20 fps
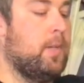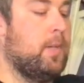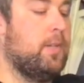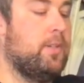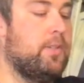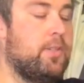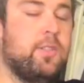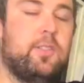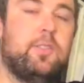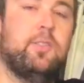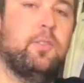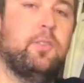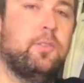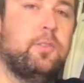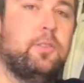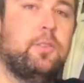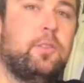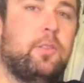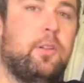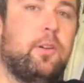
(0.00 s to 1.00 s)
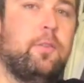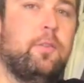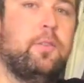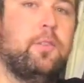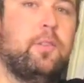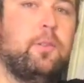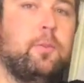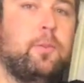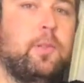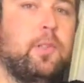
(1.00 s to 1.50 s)
she's not too
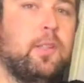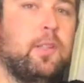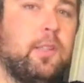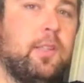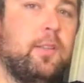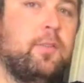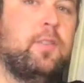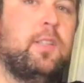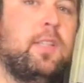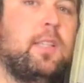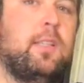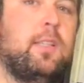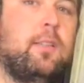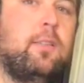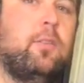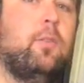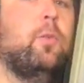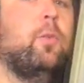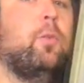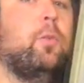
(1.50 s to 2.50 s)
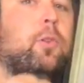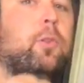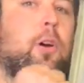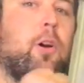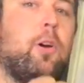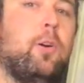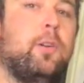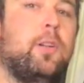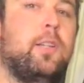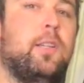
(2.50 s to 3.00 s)
confident with lifting or
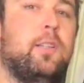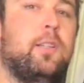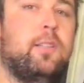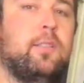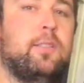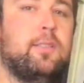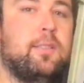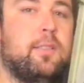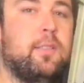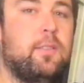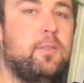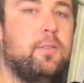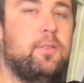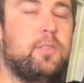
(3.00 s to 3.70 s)
lowering it herself.